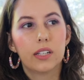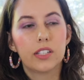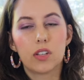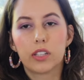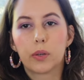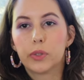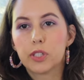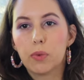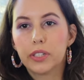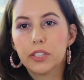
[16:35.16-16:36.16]
it's on like really
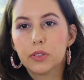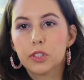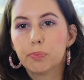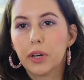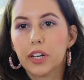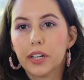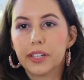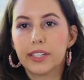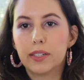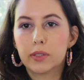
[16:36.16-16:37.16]
small needles, but
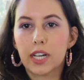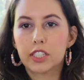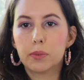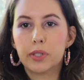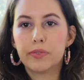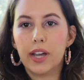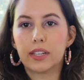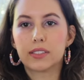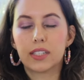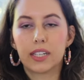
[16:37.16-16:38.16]
it was actually pretty
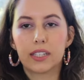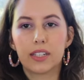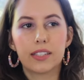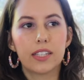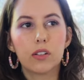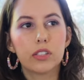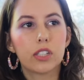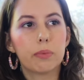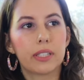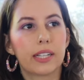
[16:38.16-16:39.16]
fast, and I think it only
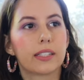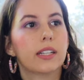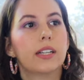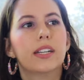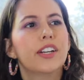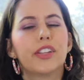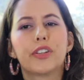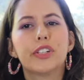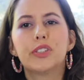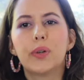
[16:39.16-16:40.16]
took me like
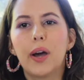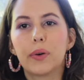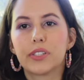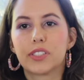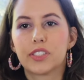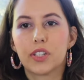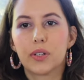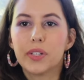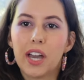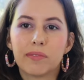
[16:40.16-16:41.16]
32 hours.
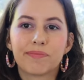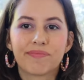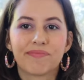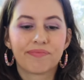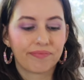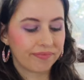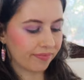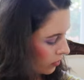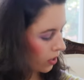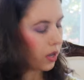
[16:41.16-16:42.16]
So yeah.
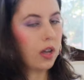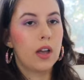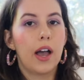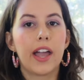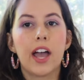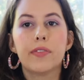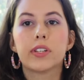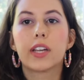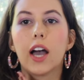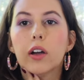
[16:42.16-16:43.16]
I
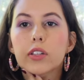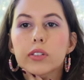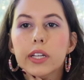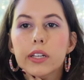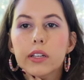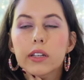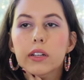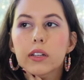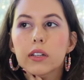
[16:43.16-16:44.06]
haven't calculated